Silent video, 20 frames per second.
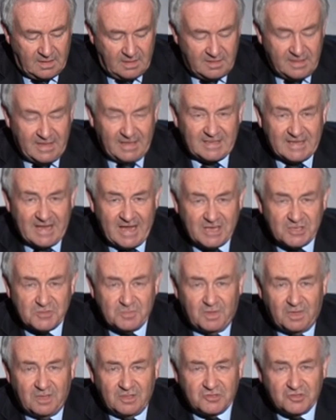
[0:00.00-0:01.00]
Net cash
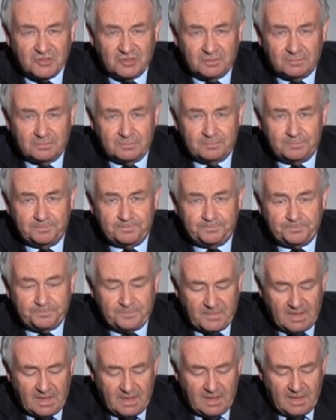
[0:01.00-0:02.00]
margin
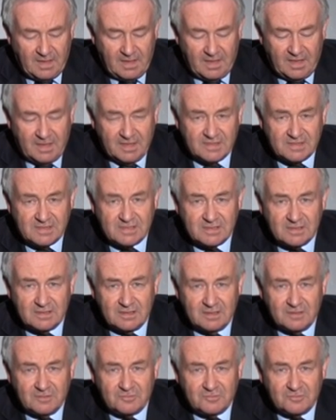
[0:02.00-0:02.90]
is